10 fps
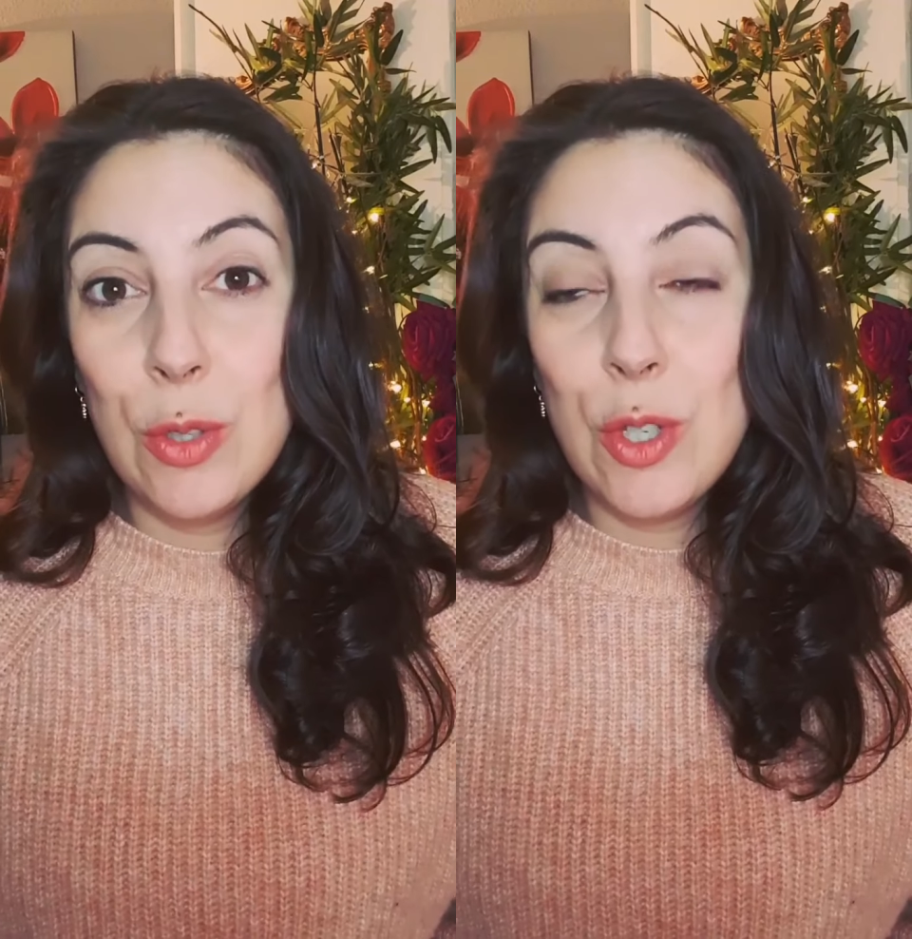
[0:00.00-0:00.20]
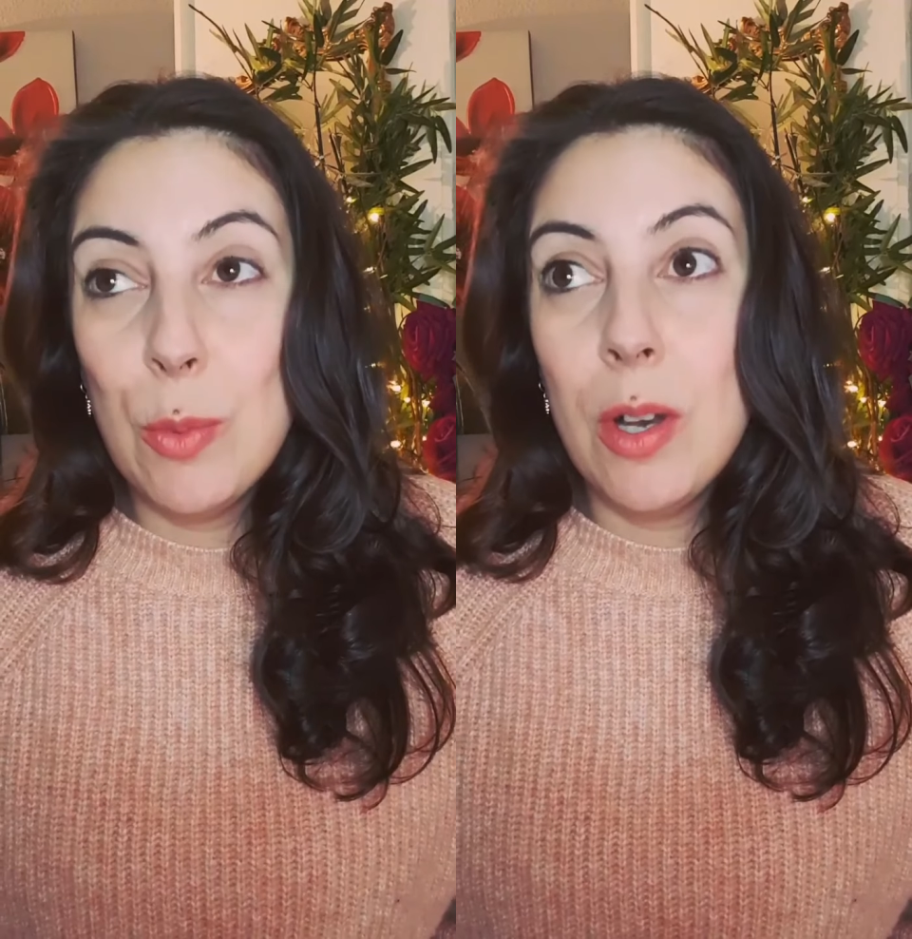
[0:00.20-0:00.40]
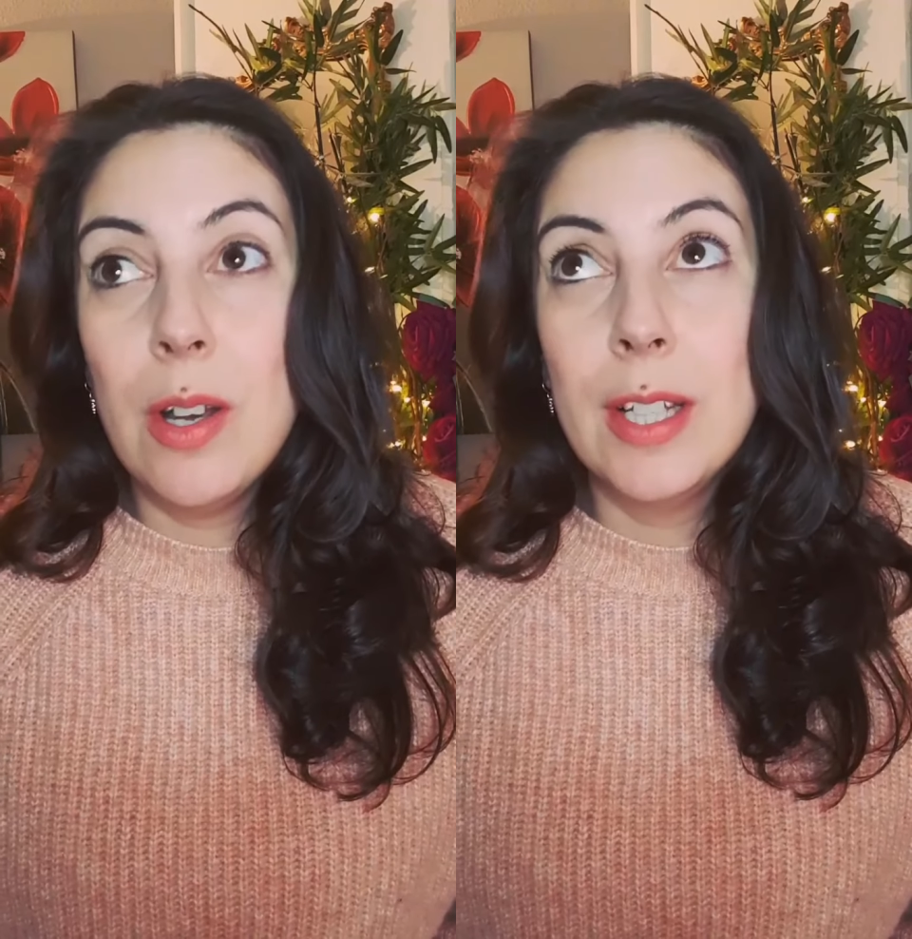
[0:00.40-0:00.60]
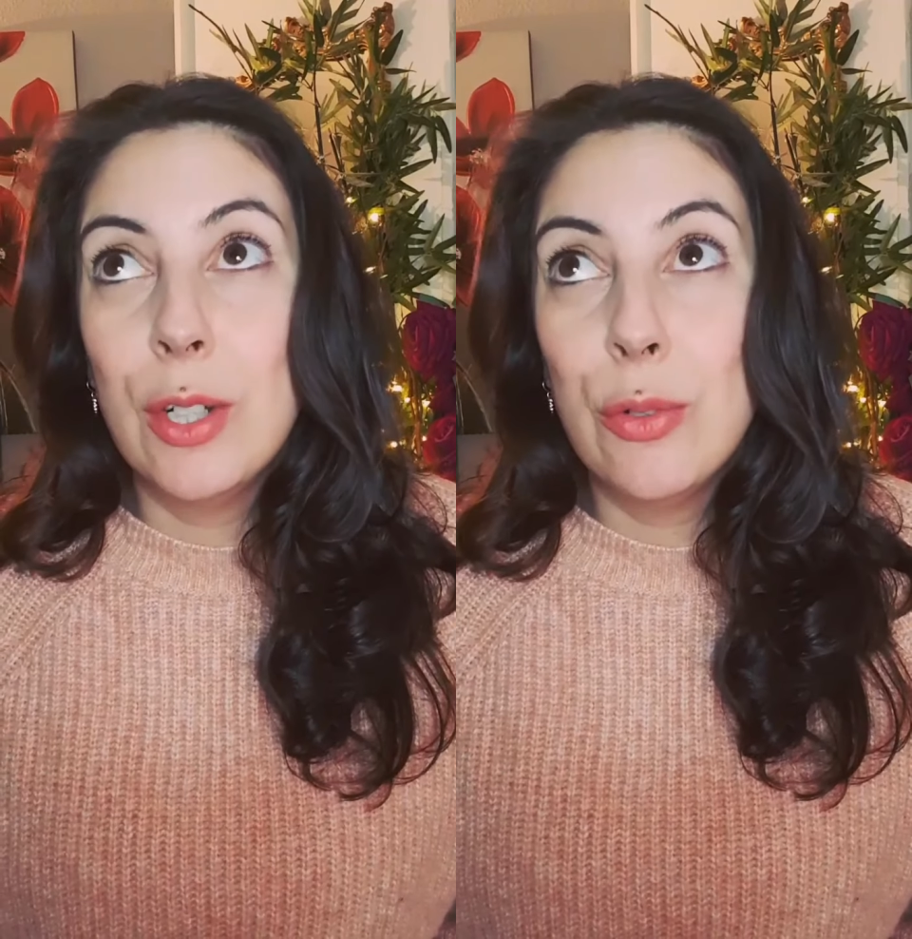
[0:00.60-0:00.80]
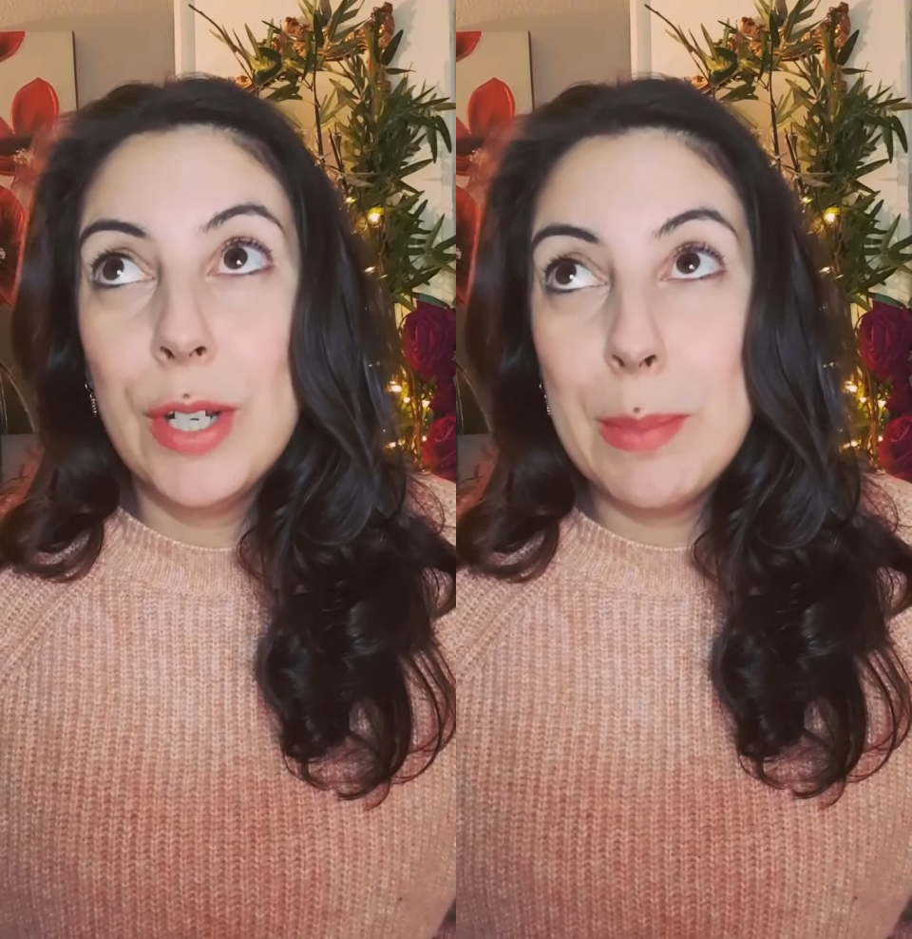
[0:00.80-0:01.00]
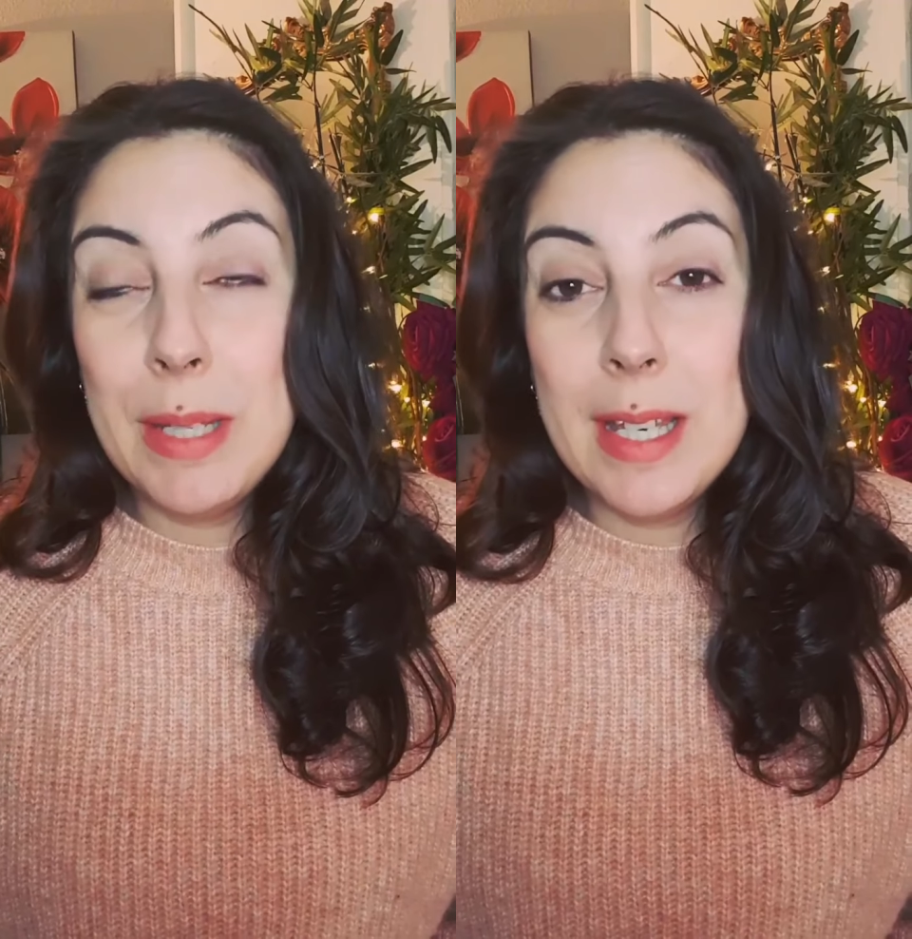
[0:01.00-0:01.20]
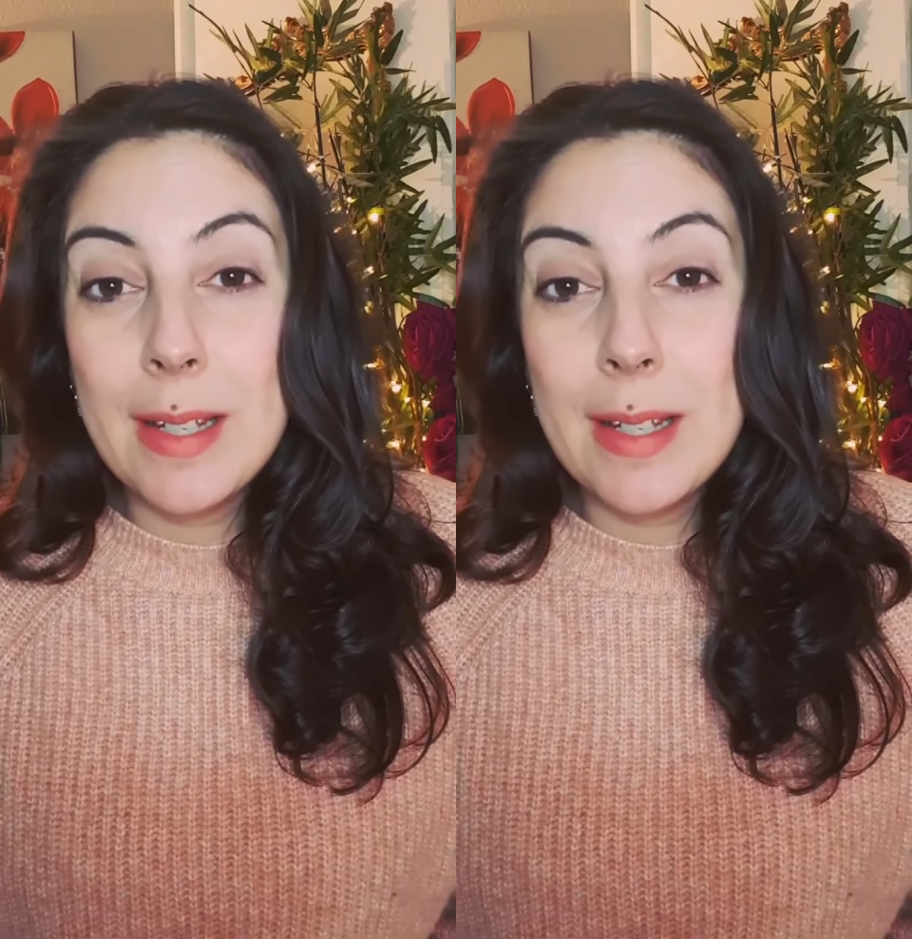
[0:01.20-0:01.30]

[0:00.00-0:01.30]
You are incredibly